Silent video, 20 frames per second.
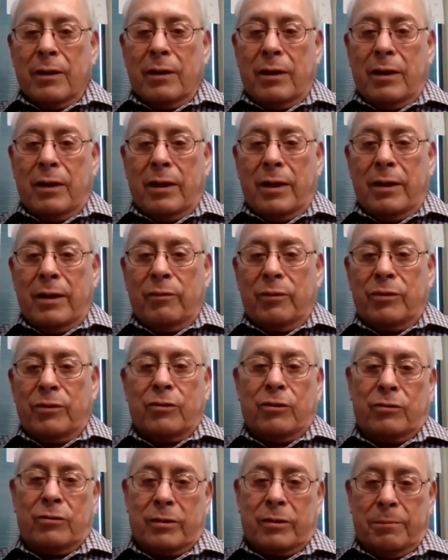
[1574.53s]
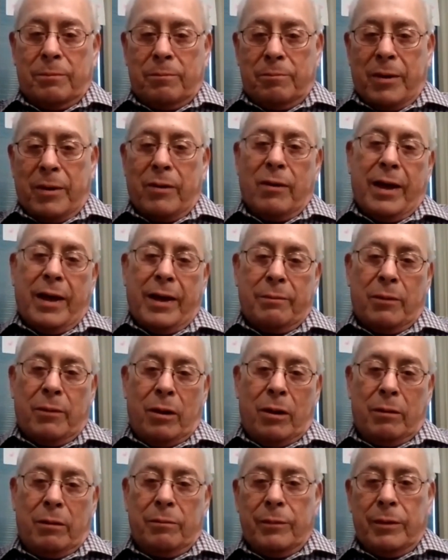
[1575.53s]
with just a bare light
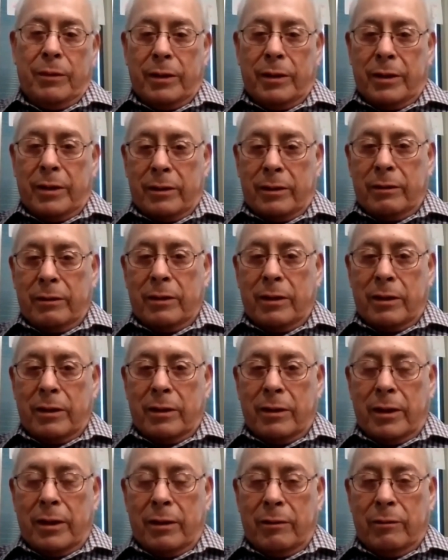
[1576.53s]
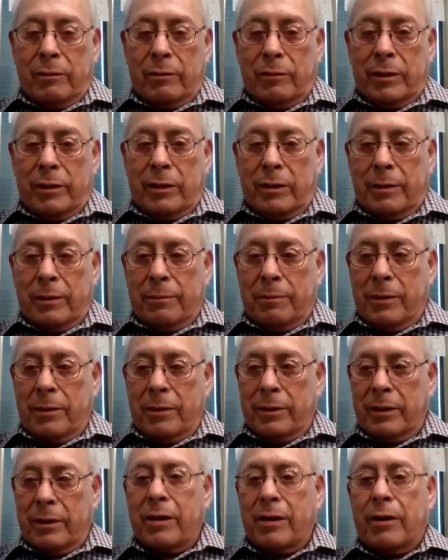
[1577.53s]
bulb in it, and
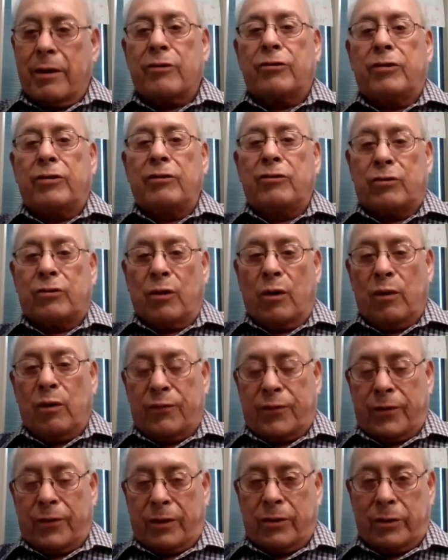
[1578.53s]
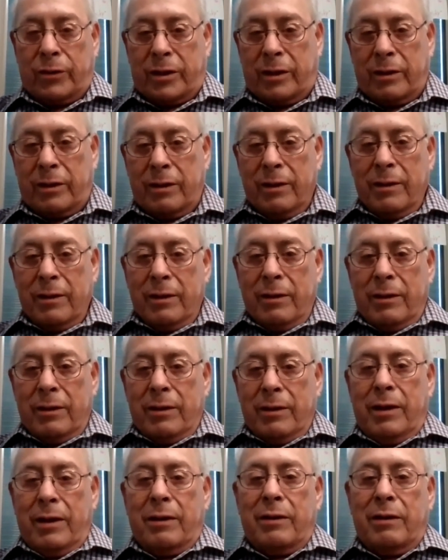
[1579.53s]
a kerosene stove for cooking.
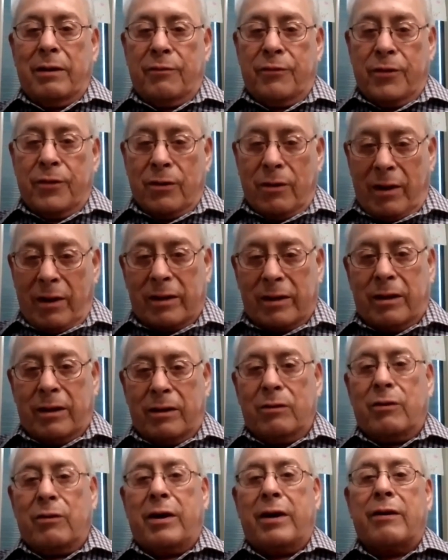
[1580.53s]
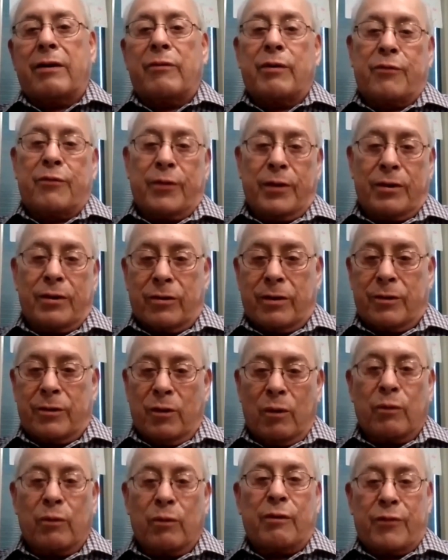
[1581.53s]
And if you're lucky, you had an
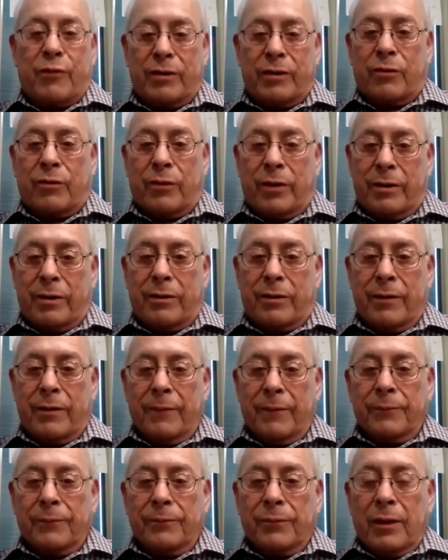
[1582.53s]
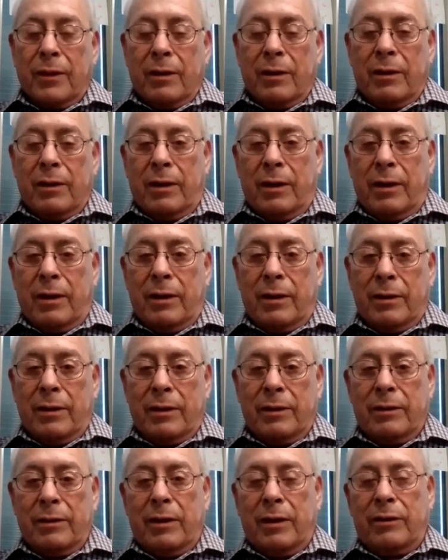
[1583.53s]
old refrigerator.
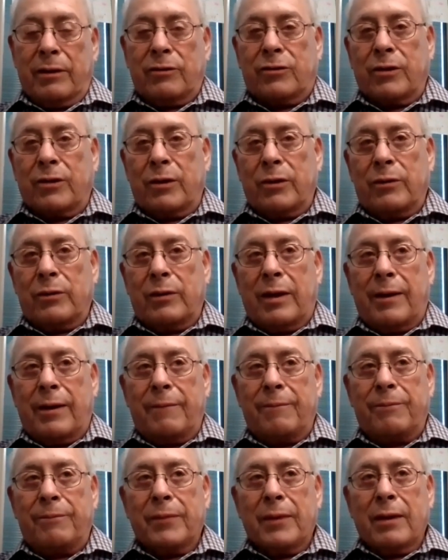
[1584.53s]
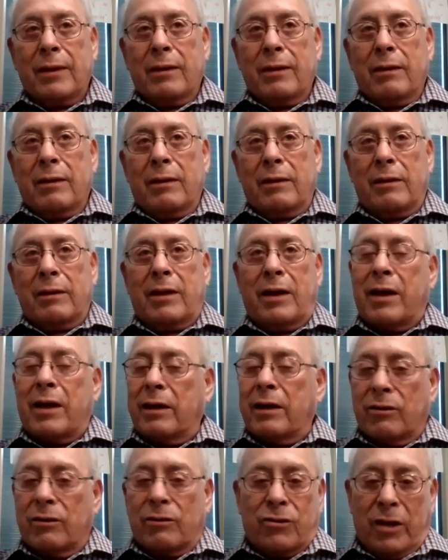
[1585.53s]
And so that
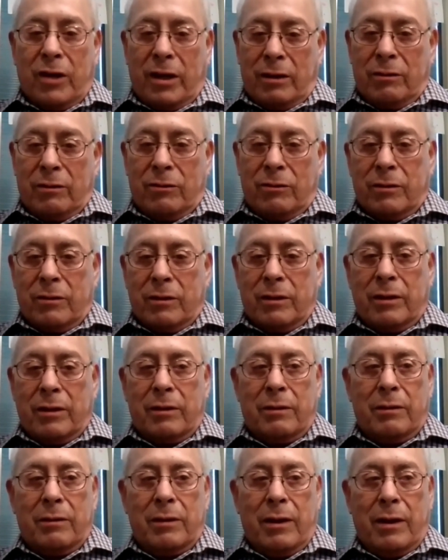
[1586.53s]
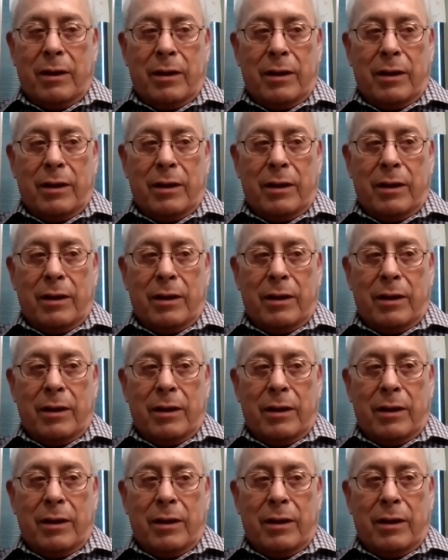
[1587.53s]
had to change. And